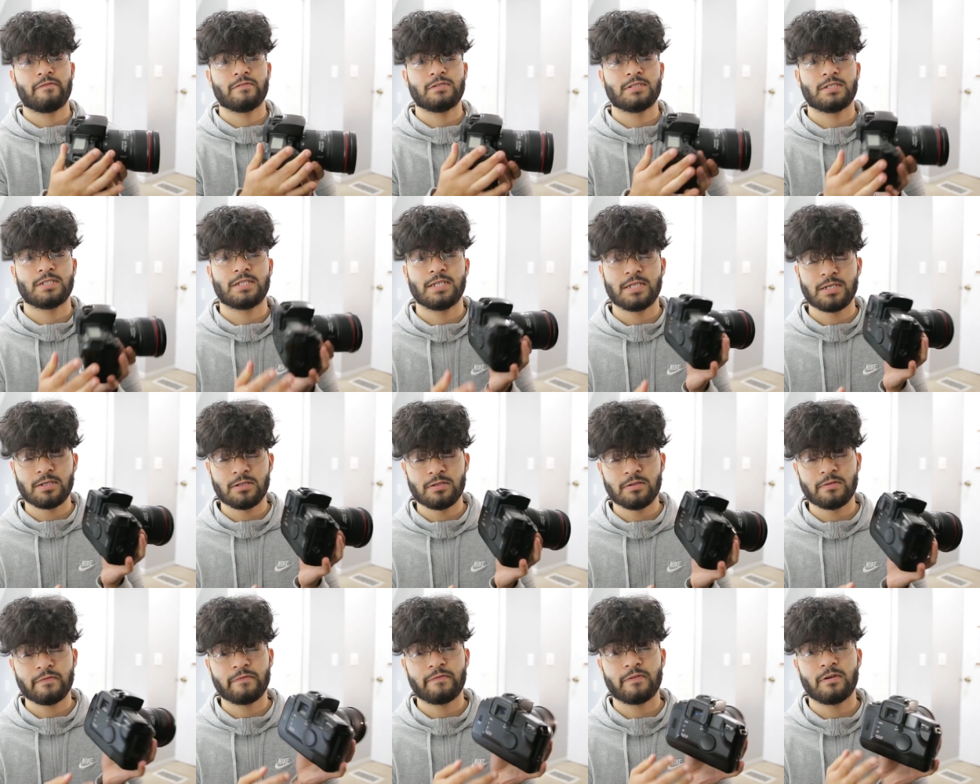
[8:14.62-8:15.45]

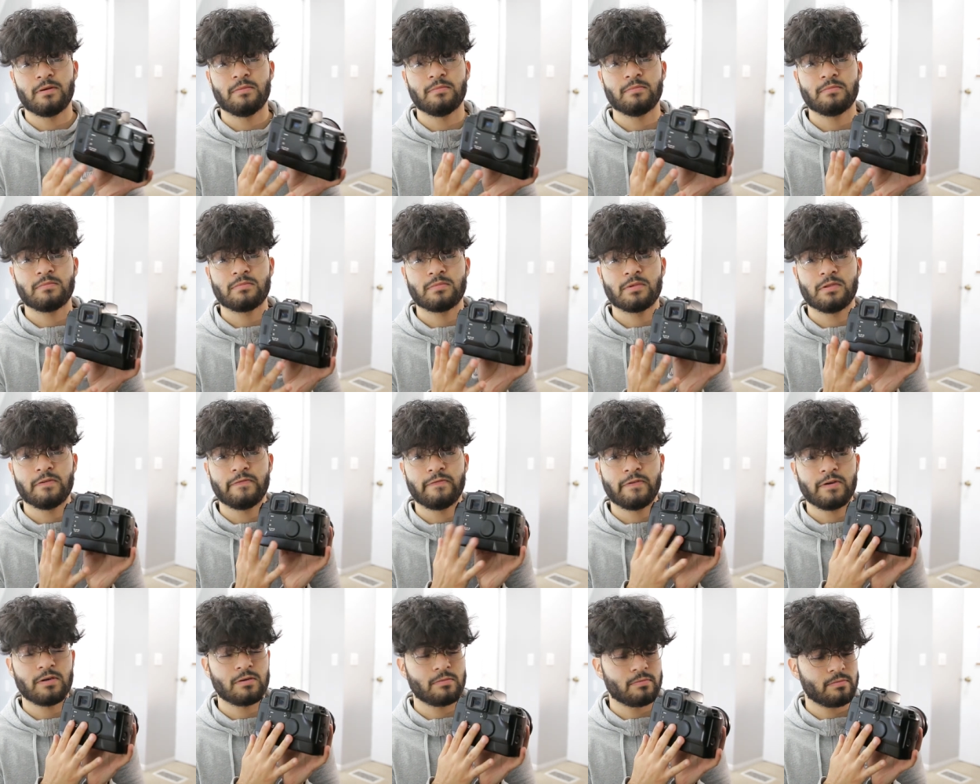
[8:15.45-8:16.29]
still from the
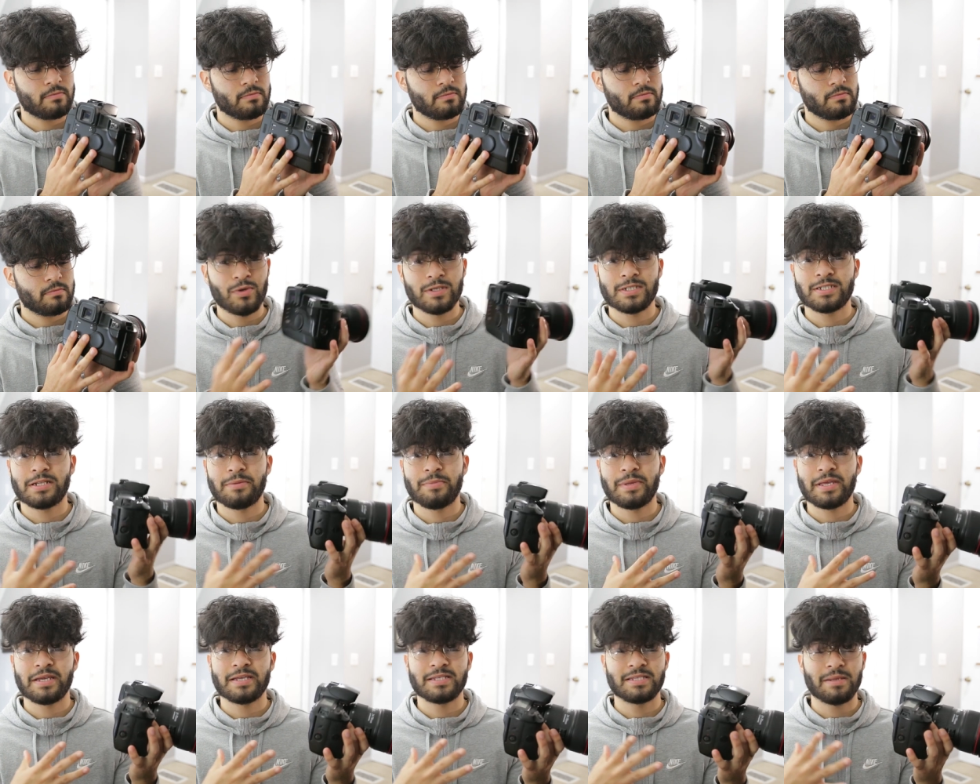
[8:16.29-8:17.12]
film, which to
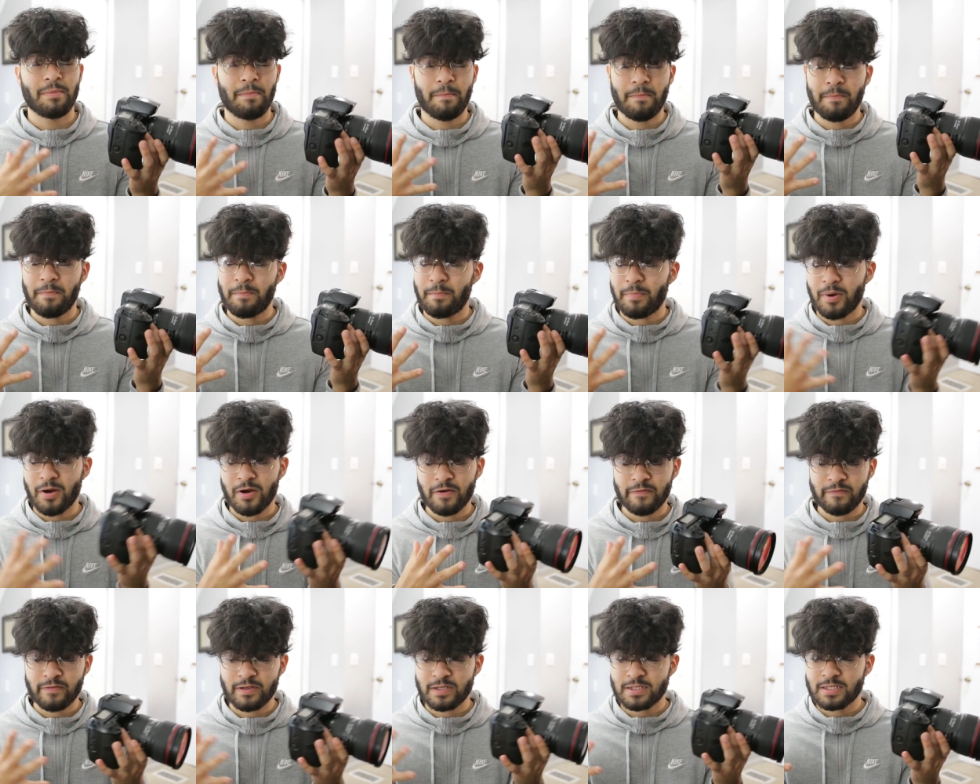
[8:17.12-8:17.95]
me is a
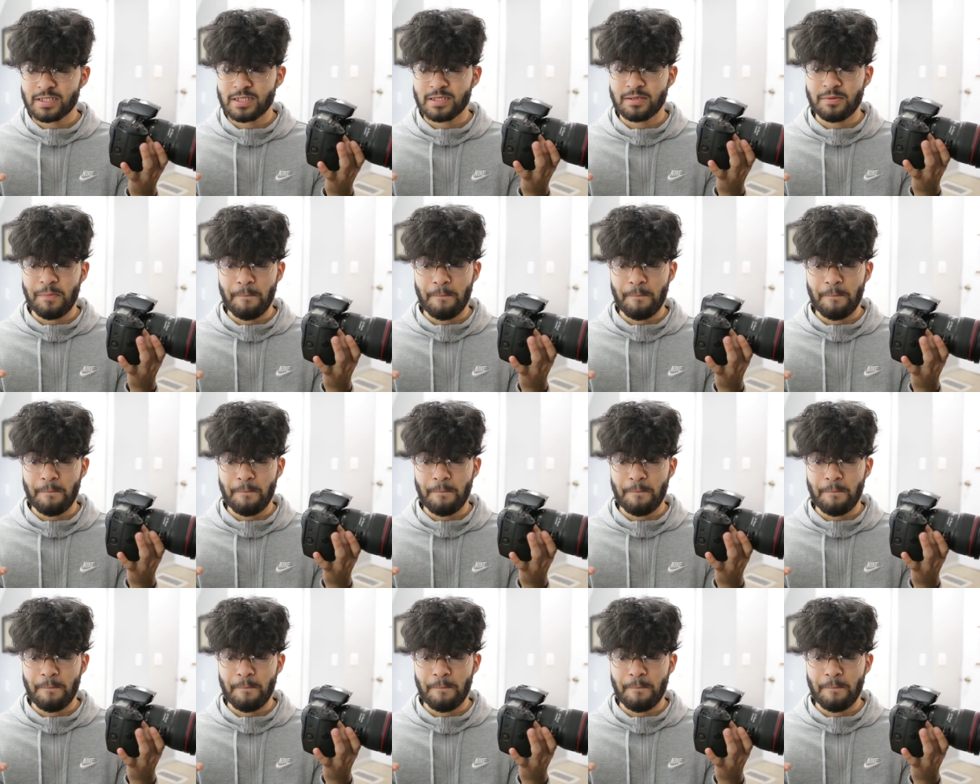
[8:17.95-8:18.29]
perfect